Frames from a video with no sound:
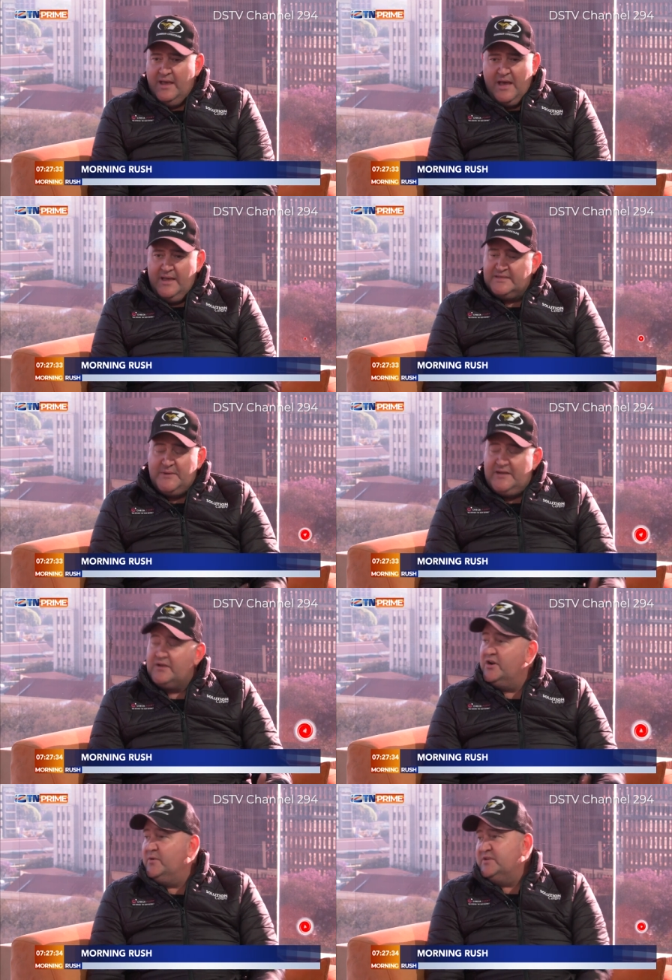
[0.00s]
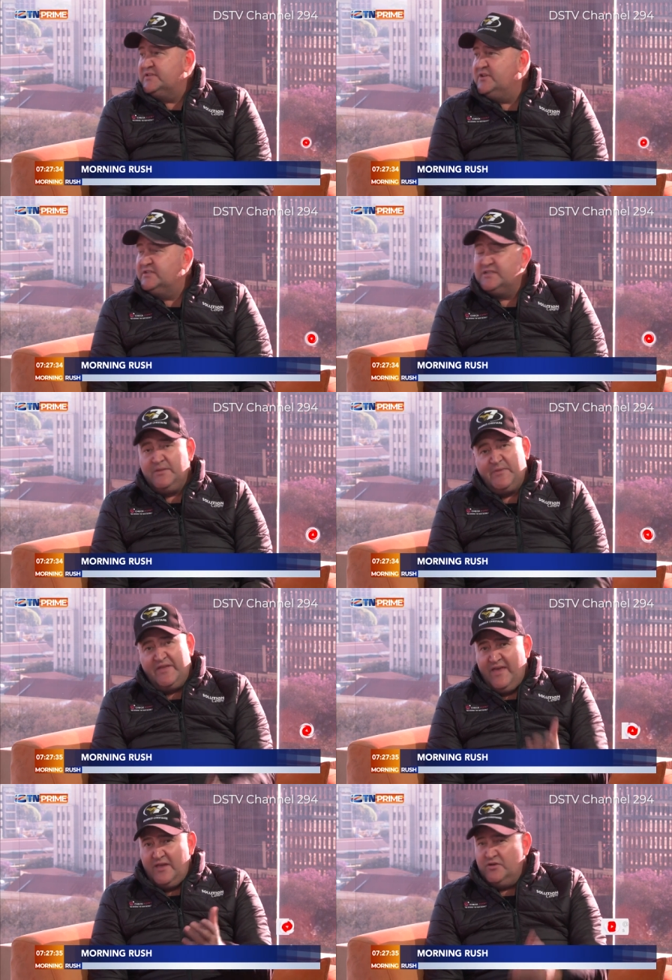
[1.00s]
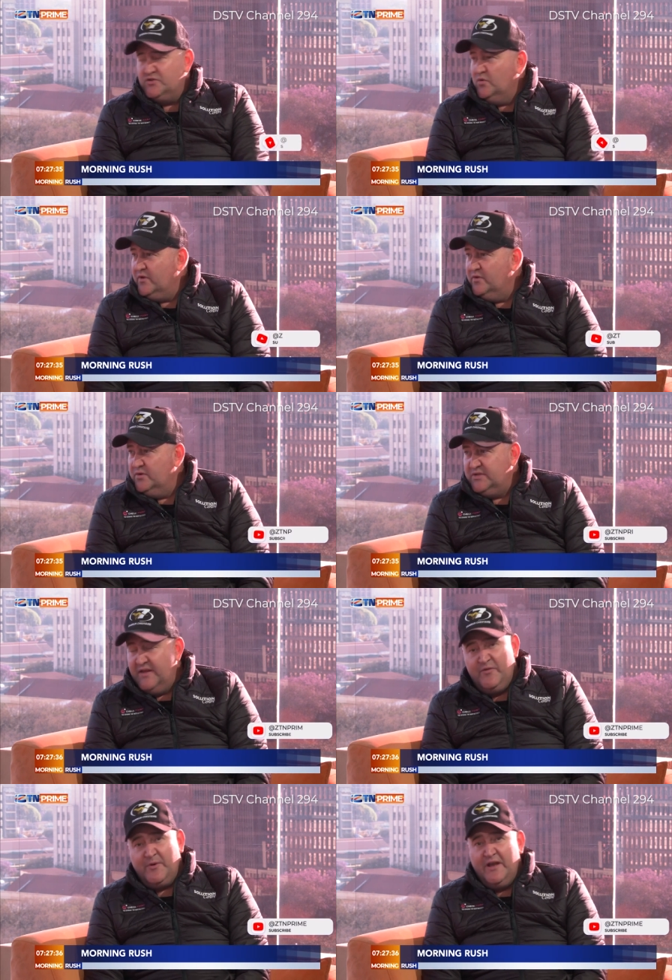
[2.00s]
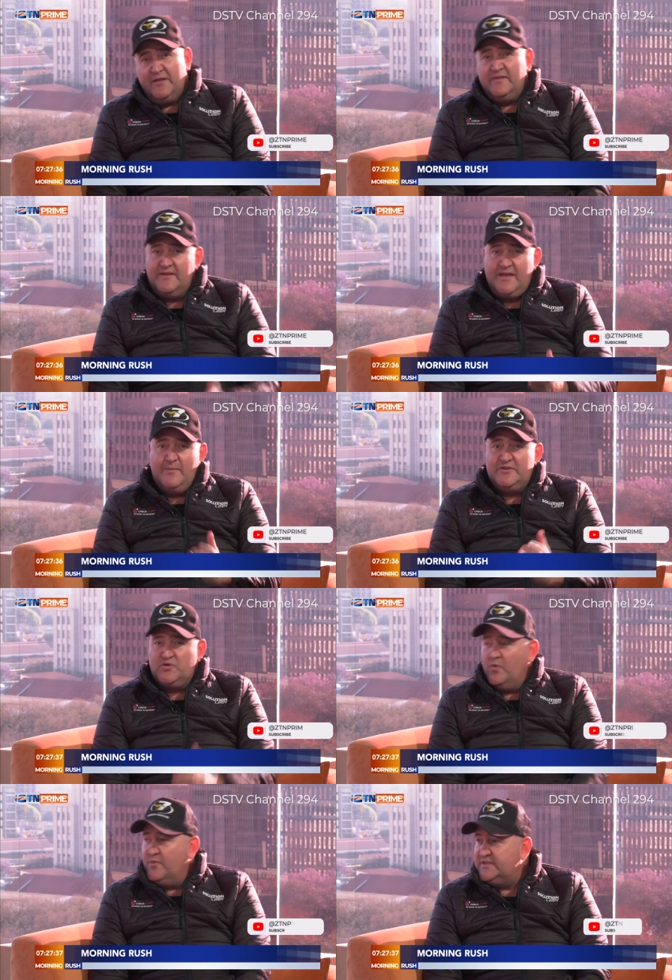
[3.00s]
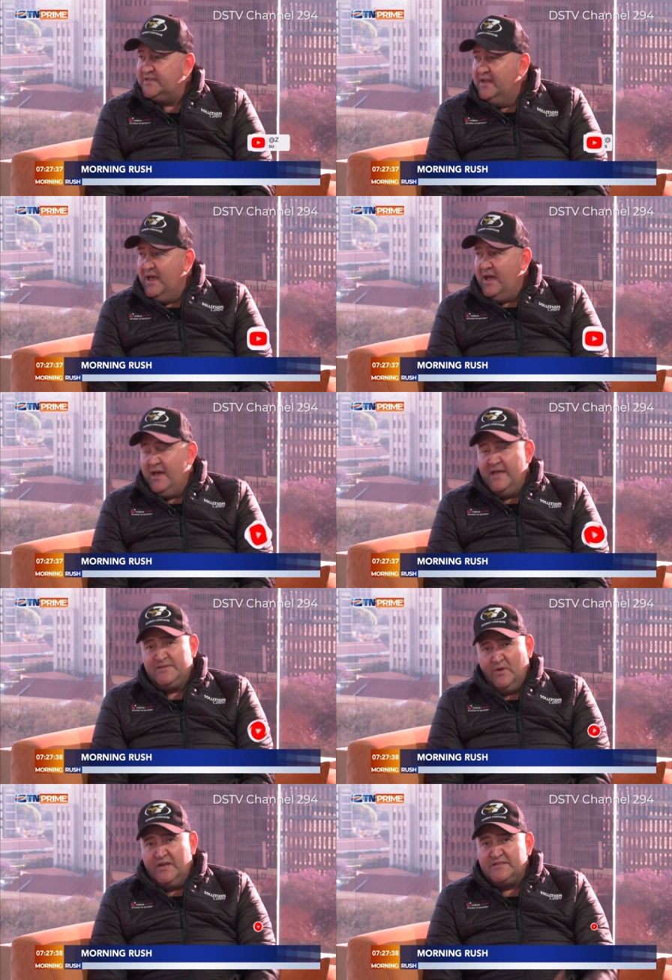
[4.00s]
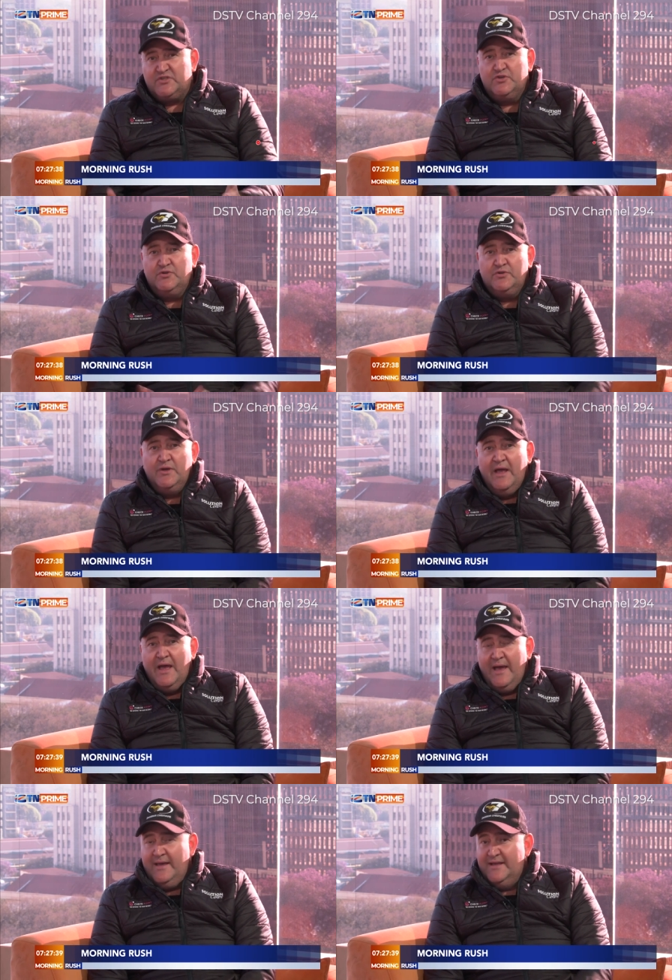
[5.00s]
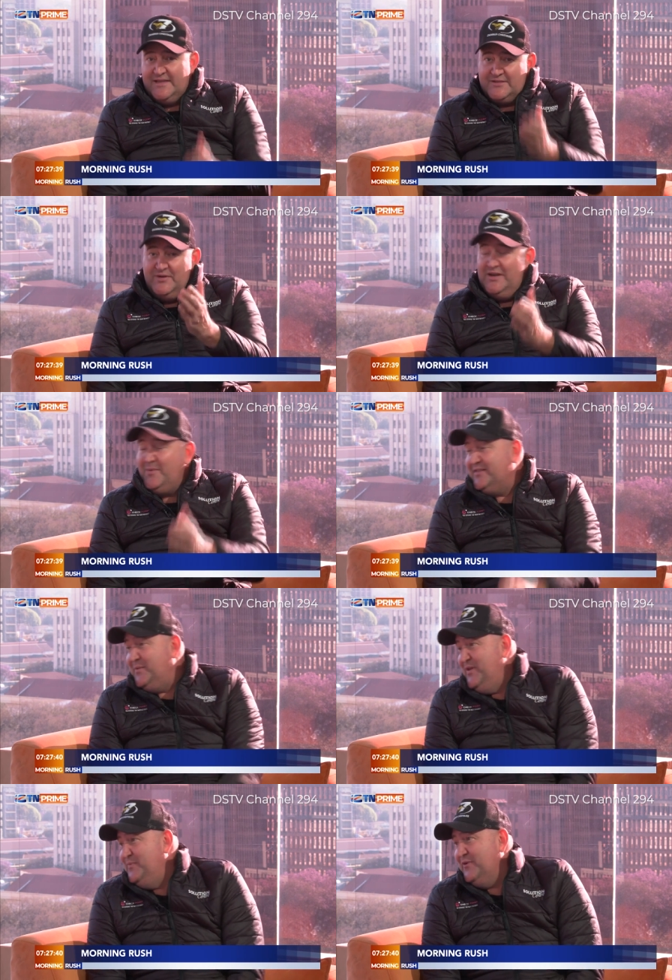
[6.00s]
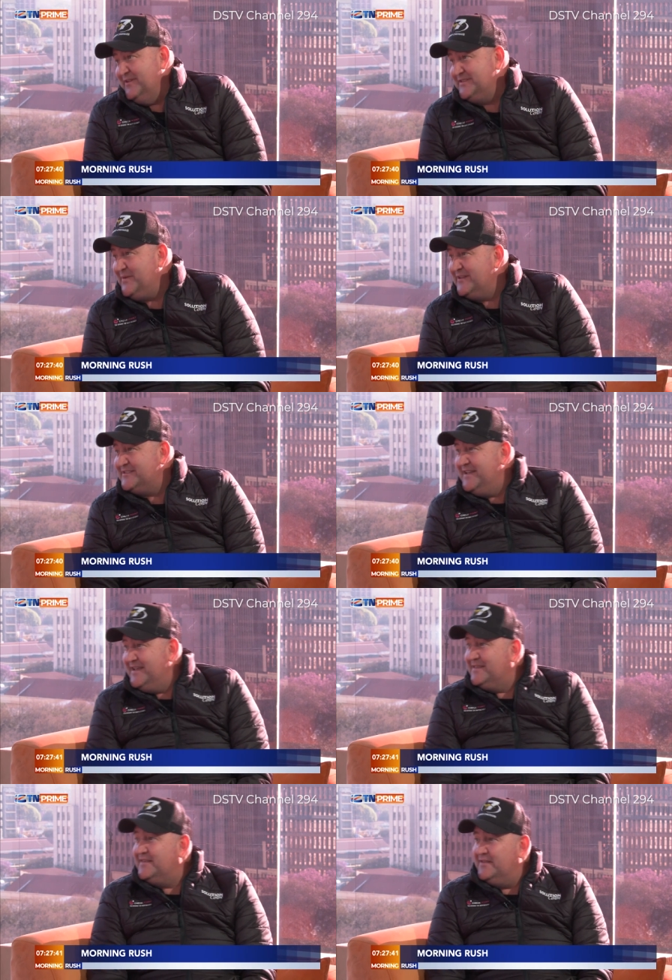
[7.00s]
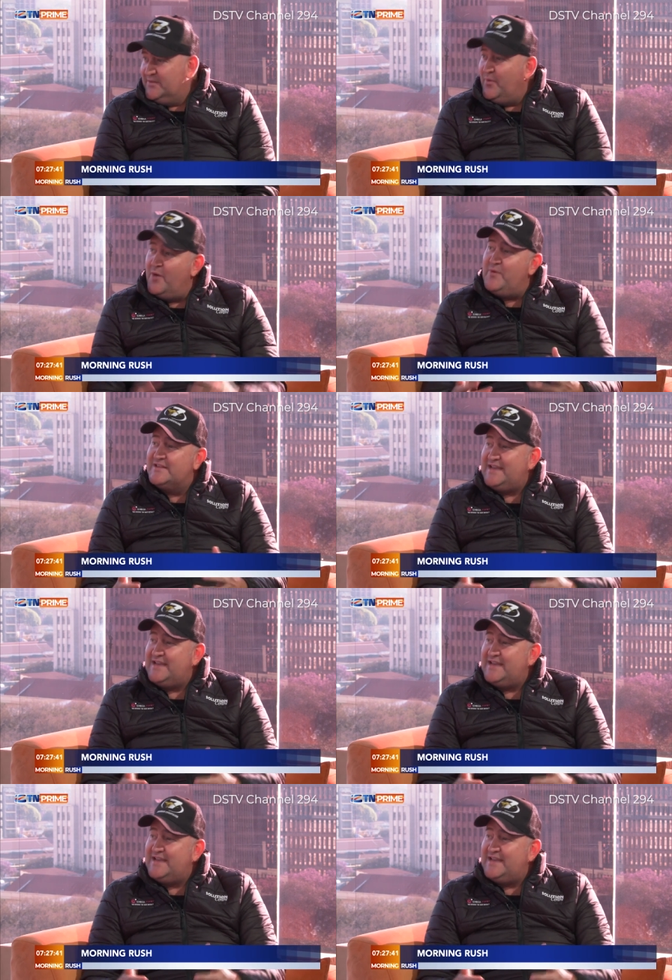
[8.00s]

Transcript: uh, it's been incredible. So just a big thank you to all the everybody out there, the government, corporates, uh, as well as to uh, it's it's really about the people. It's about uh, the Zimbabweans